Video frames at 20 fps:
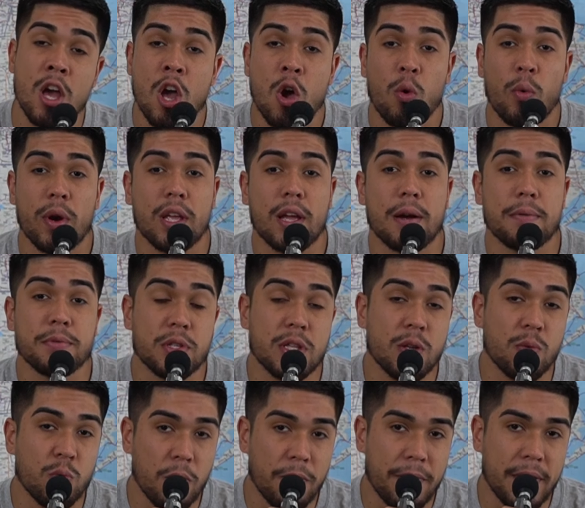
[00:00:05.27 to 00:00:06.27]
when it comes to the
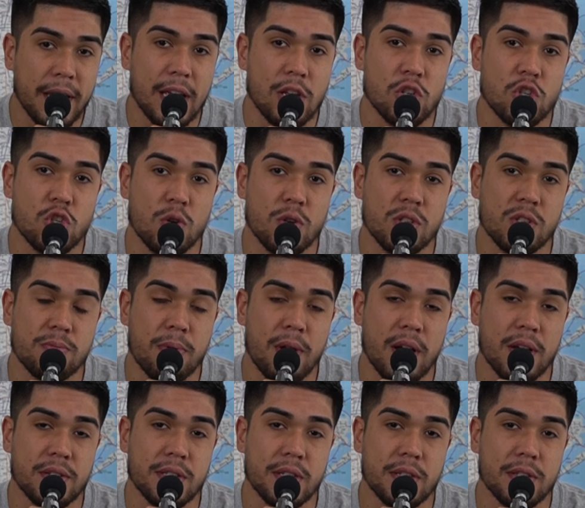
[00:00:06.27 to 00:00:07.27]
roofing insurance
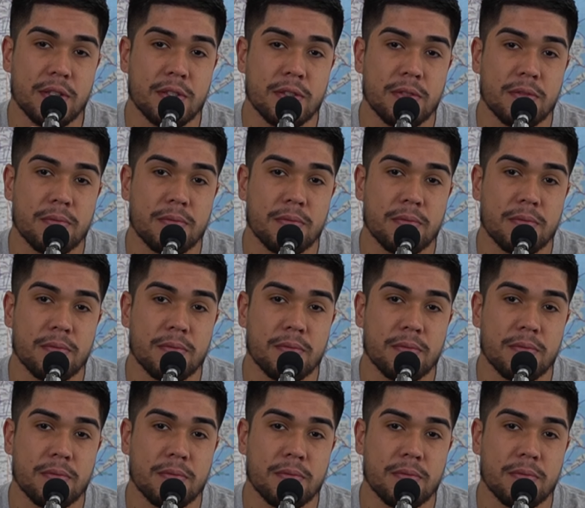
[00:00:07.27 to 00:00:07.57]
process.